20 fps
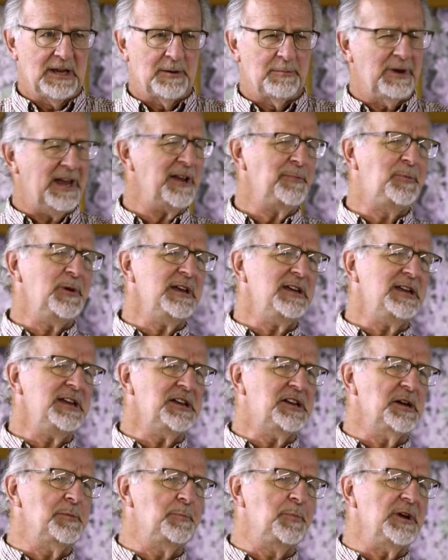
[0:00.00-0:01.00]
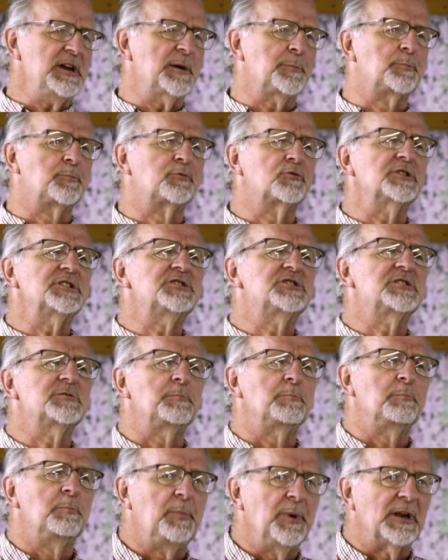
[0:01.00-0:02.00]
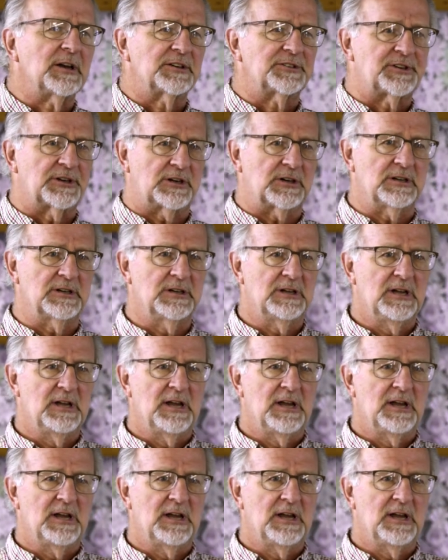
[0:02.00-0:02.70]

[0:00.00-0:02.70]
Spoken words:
maybe he can be a bridge builder.